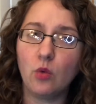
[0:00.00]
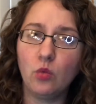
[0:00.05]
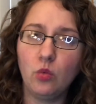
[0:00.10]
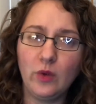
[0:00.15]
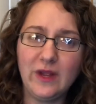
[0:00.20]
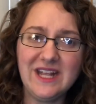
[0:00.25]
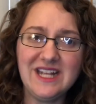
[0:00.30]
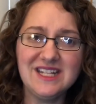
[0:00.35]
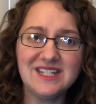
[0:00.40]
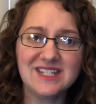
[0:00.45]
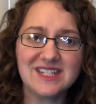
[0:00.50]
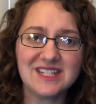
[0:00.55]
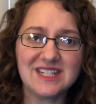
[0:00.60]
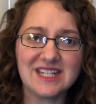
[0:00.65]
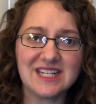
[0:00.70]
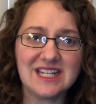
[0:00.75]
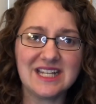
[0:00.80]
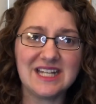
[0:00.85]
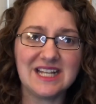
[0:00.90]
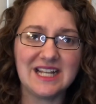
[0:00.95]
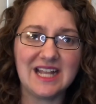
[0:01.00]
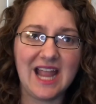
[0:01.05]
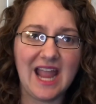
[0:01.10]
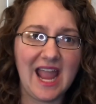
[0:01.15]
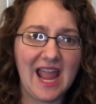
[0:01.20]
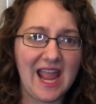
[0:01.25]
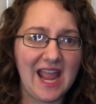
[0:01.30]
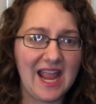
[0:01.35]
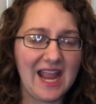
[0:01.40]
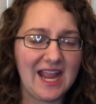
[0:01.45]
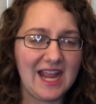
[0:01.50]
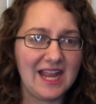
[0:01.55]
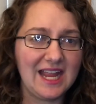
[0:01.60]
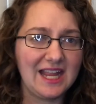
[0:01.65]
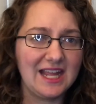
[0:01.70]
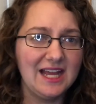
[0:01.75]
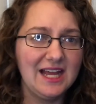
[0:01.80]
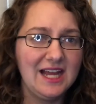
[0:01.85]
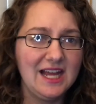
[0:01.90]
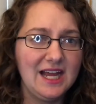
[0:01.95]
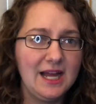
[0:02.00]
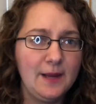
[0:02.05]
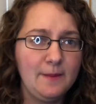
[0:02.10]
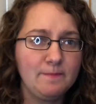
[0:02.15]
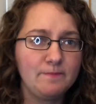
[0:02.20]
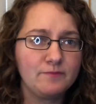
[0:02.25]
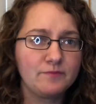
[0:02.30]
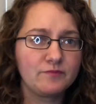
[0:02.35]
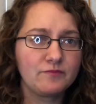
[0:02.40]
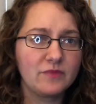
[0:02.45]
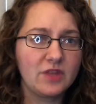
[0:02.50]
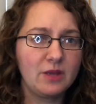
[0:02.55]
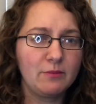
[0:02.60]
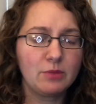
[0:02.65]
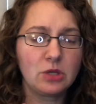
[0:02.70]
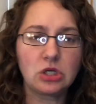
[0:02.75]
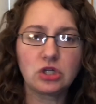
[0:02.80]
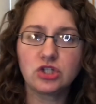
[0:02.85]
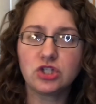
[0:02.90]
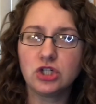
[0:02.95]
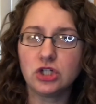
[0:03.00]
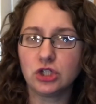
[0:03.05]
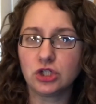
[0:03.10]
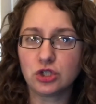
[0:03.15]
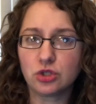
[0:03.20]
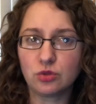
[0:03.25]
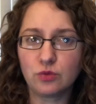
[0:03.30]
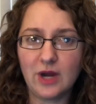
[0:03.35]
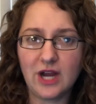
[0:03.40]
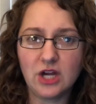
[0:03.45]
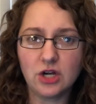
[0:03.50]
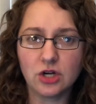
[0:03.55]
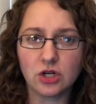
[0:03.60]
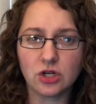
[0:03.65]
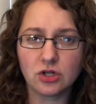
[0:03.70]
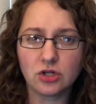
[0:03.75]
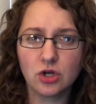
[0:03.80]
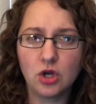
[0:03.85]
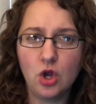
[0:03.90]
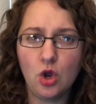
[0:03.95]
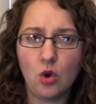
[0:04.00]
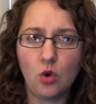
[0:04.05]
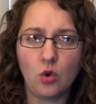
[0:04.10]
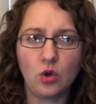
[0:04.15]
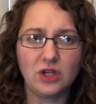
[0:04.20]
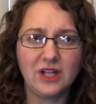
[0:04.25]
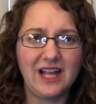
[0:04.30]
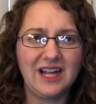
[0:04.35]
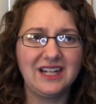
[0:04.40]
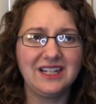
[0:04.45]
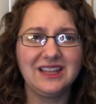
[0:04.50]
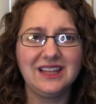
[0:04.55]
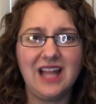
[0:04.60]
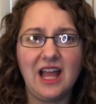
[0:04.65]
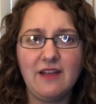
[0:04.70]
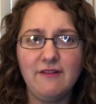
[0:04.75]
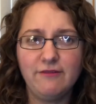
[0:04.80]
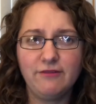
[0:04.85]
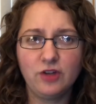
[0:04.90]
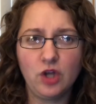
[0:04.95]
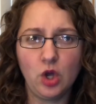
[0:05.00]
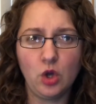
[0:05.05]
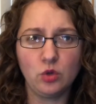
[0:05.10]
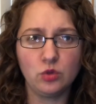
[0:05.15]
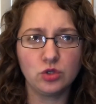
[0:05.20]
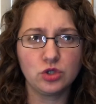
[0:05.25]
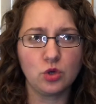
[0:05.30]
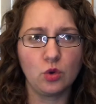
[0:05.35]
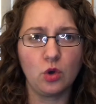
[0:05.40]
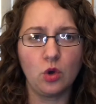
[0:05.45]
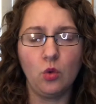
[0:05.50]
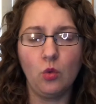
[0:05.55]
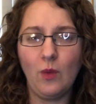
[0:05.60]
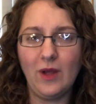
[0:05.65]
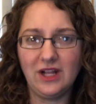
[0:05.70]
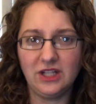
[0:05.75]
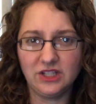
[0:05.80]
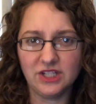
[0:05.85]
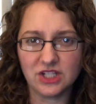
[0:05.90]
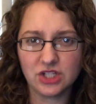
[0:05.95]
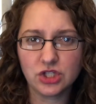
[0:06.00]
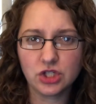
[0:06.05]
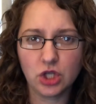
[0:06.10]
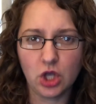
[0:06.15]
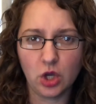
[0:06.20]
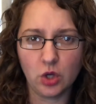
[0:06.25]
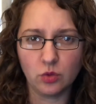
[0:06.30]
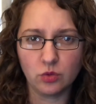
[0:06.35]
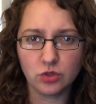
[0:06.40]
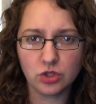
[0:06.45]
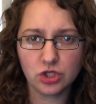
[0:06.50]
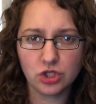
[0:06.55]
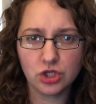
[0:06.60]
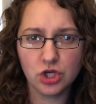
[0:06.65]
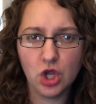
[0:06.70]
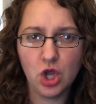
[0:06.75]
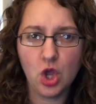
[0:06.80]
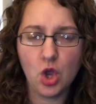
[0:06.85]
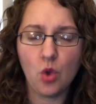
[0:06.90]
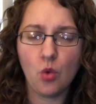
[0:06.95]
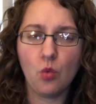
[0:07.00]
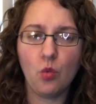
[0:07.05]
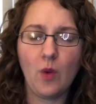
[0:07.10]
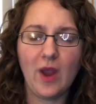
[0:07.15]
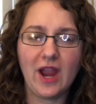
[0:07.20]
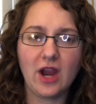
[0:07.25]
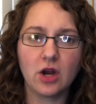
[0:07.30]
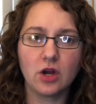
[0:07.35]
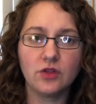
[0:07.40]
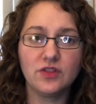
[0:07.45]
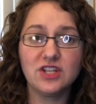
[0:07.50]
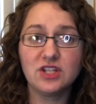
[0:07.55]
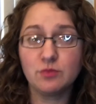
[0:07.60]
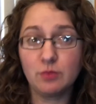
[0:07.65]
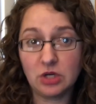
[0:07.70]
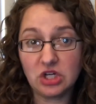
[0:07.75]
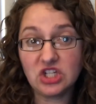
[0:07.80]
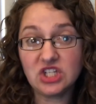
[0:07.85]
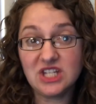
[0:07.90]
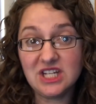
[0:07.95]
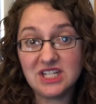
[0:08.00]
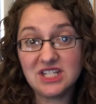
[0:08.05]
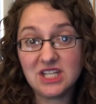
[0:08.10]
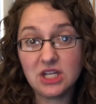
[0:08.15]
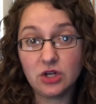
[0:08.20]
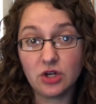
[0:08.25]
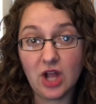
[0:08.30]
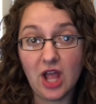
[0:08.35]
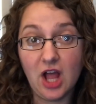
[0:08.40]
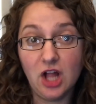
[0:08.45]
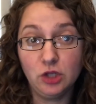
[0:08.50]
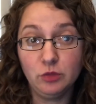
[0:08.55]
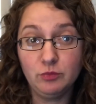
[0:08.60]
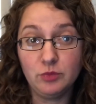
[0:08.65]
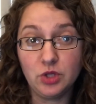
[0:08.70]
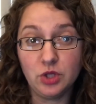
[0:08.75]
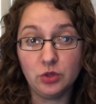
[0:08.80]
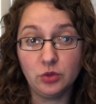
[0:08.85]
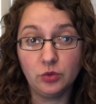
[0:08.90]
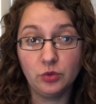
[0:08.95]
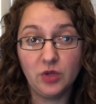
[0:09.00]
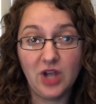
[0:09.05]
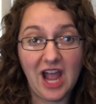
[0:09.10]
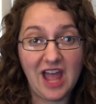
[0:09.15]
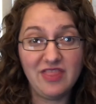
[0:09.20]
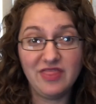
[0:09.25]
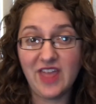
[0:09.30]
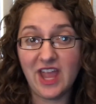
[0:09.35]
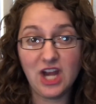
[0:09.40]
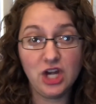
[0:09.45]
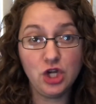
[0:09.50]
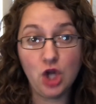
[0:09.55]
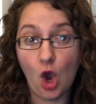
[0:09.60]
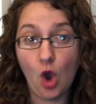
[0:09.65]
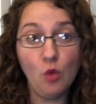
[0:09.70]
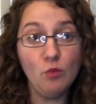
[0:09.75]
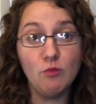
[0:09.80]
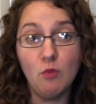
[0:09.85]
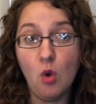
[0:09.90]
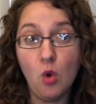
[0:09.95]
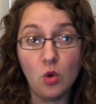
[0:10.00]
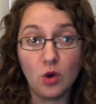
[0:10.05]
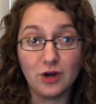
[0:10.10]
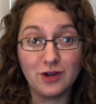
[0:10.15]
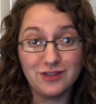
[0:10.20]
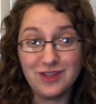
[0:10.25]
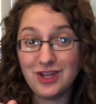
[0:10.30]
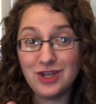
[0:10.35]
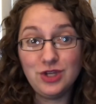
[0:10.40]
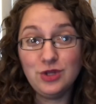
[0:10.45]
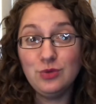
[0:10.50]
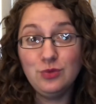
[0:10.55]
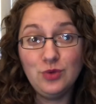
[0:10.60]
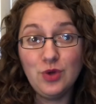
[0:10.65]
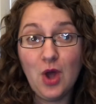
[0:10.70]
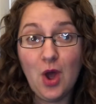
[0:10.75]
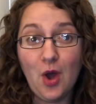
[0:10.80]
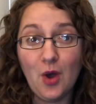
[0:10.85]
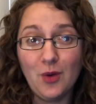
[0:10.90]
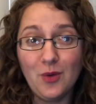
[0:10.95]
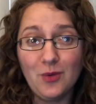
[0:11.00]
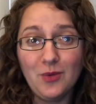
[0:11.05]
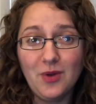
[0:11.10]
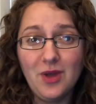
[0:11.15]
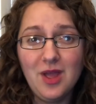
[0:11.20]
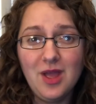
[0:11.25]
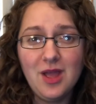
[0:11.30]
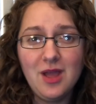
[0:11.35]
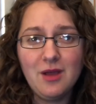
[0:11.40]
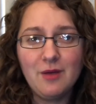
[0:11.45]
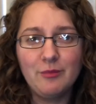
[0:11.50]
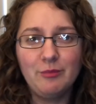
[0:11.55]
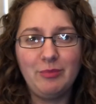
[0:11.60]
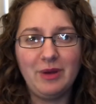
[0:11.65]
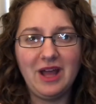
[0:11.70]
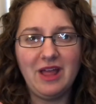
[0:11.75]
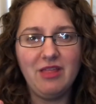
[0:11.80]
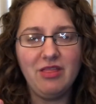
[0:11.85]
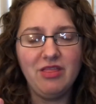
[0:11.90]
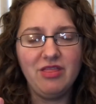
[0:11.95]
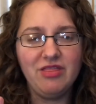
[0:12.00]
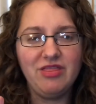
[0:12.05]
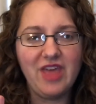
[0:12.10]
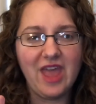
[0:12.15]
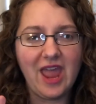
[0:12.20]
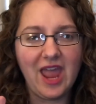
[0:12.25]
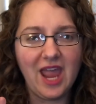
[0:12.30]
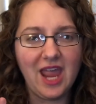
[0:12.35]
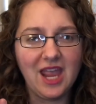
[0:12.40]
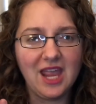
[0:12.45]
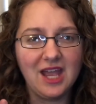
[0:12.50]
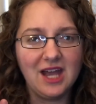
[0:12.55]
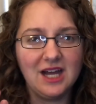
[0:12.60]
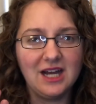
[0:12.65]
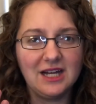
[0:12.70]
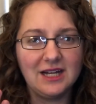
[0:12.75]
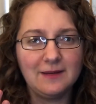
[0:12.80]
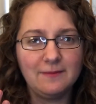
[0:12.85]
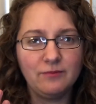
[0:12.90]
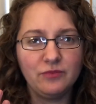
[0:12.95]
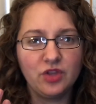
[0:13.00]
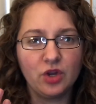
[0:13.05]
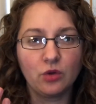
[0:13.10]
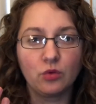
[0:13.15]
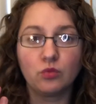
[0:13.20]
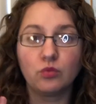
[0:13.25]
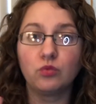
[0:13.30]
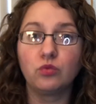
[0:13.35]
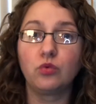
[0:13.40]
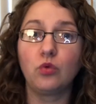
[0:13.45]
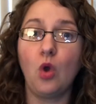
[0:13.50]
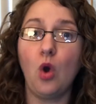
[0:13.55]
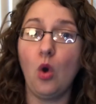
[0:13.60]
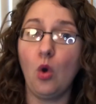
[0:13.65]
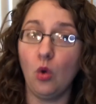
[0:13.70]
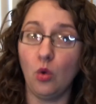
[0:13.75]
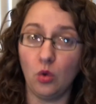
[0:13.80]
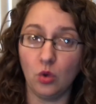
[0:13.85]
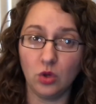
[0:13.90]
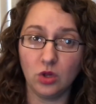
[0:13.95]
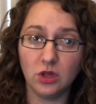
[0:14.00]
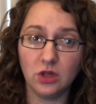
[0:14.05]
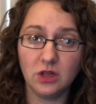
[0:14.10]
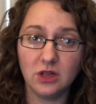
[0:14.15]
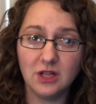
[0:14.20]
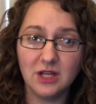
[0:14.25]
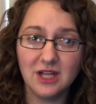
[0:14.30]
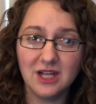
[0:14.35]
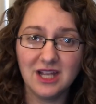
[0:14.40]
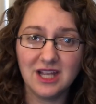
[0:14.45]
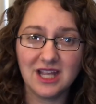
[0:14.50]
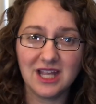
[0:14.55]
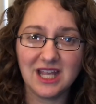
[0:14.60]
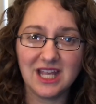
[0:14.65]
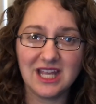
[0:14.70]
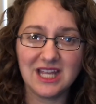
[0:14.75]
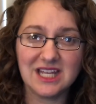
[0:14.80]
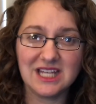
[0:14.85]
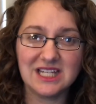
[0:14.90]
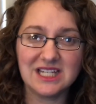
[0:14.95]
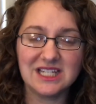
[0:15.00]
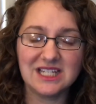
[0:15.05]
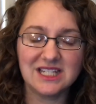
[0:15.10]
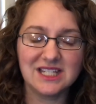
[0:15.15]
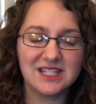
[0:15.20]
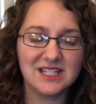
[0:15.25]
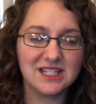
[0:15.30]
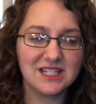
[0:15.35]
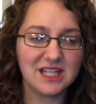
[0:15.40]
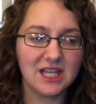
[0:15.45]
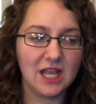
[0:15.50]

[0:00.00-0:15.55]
we see a personal trainer or like a life coach or a wellness coach, where this person is here to help you and they know more than you know, but their role is